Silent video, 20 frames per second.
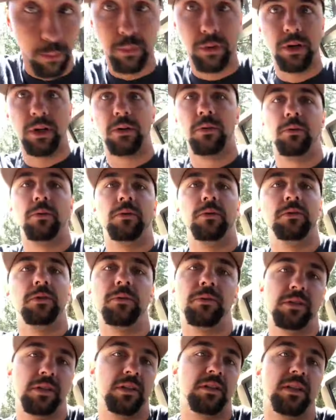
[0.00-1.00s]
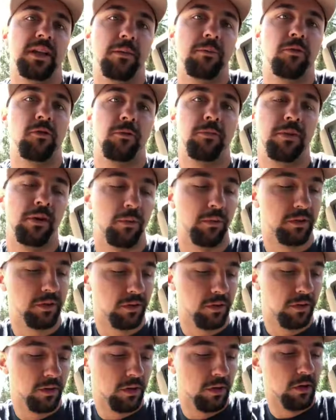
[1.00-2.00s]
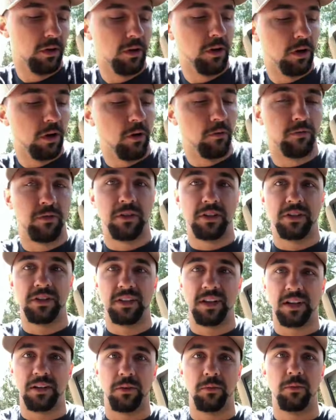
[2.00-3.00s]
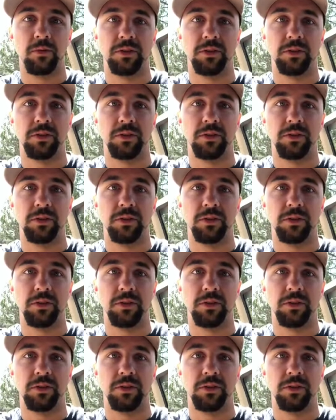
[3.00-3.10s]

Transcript: Pretty cool. So it's the same group that was over in this neck of the